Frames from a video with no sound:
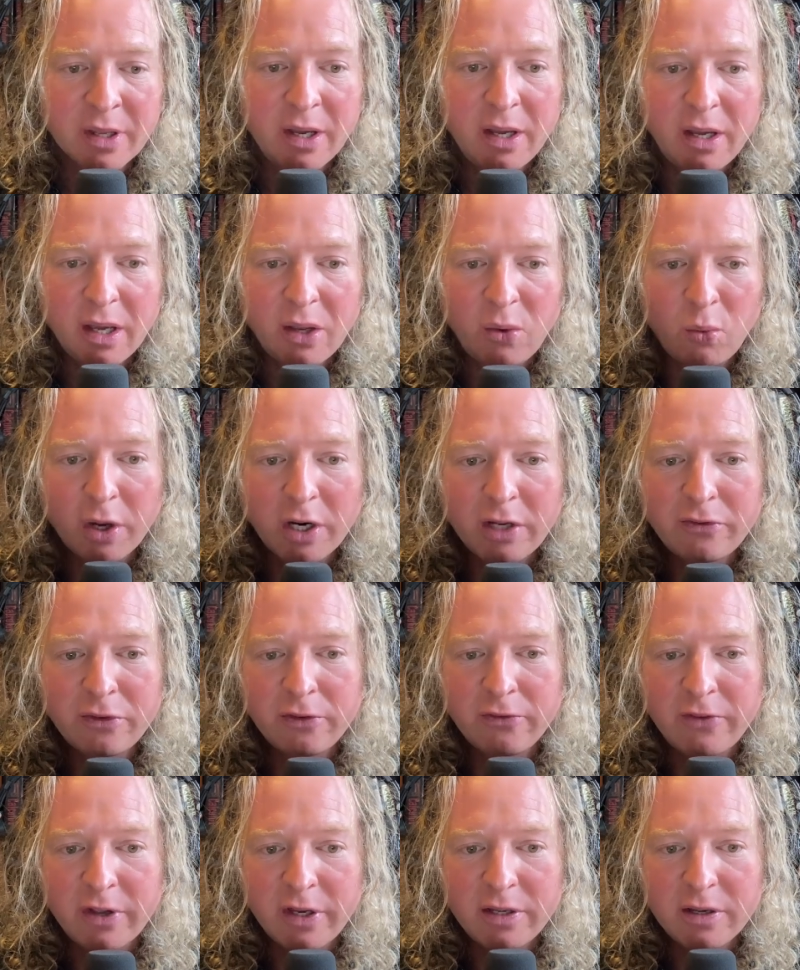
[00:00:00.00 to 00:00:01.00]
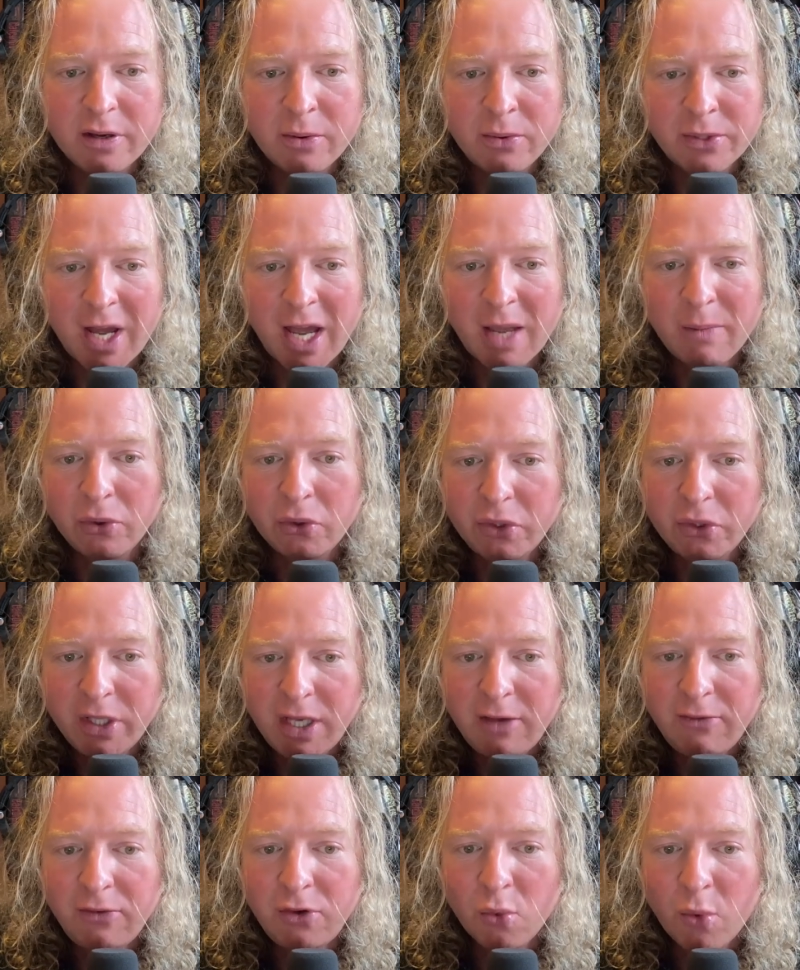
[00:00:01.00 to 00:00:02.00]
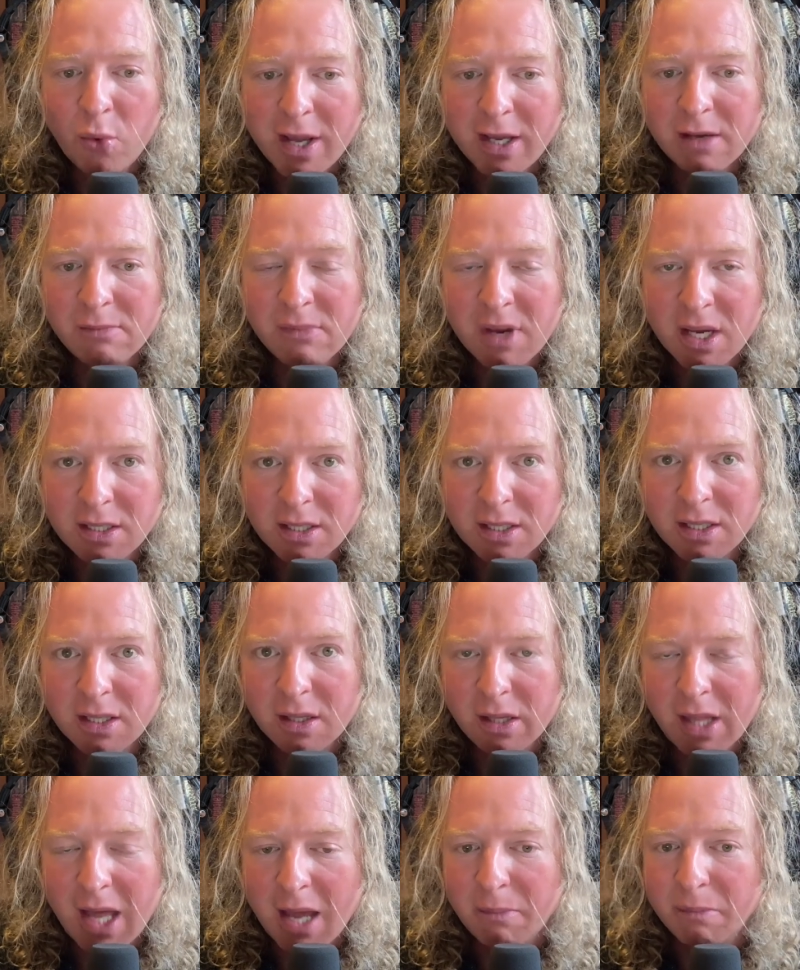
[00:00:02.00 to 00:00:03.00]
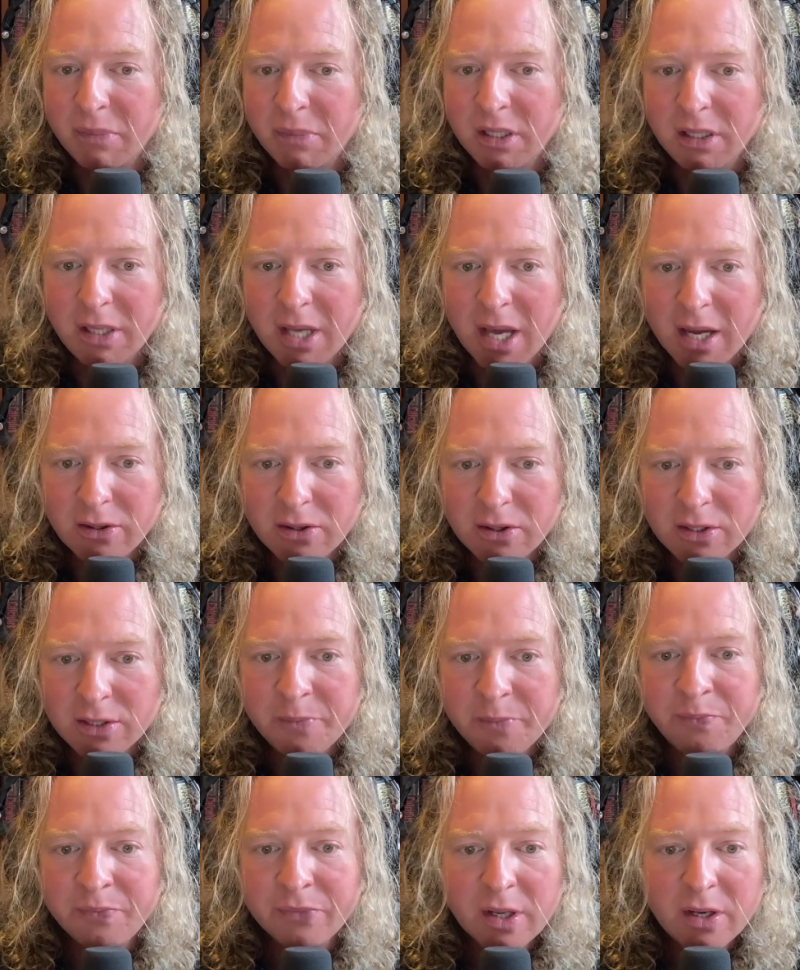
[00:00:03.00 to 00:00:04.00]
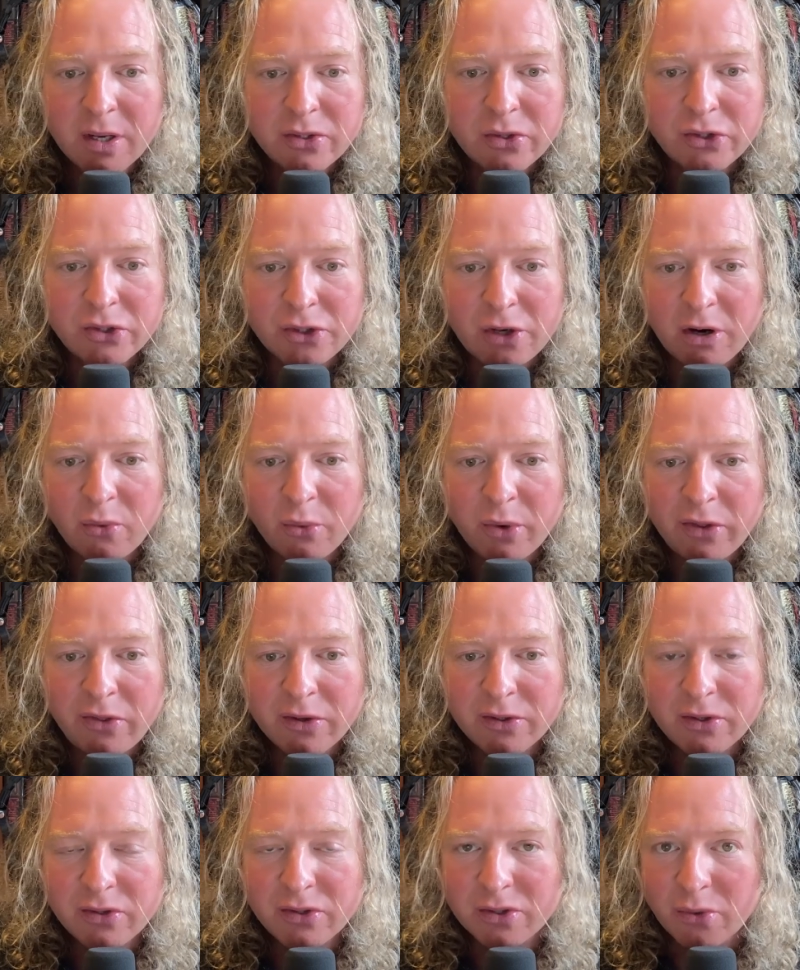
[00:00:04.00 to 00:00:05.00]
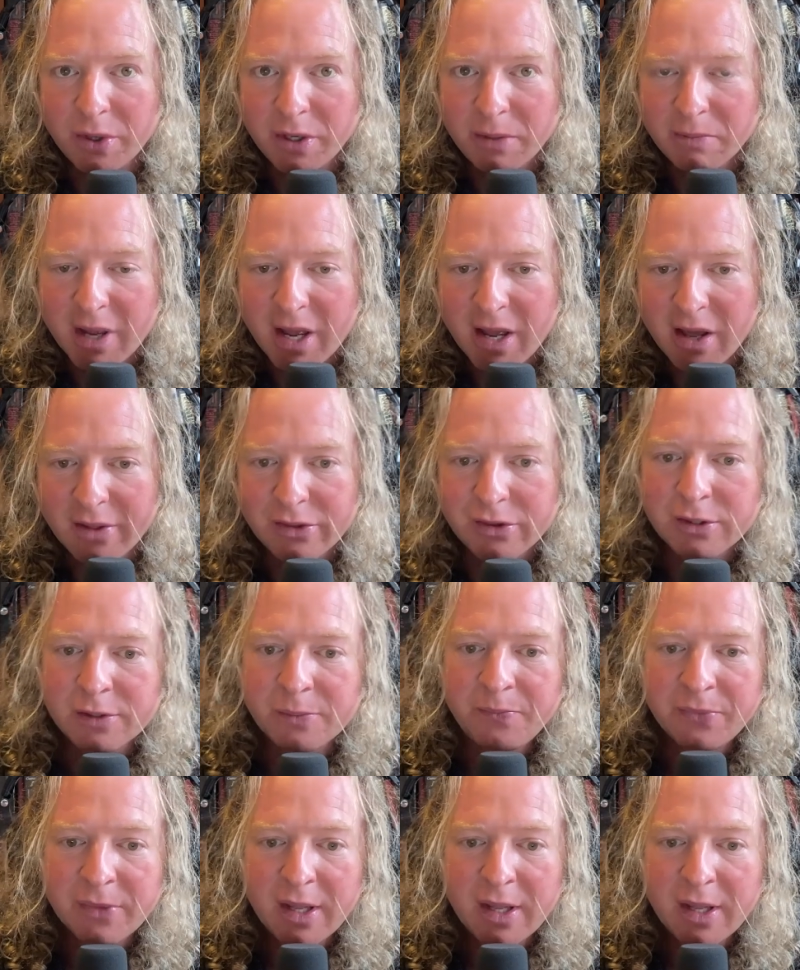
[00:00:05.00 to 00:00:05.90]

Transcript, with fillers: in one of your videos I believe you recommended that beginners should start with discrete maths.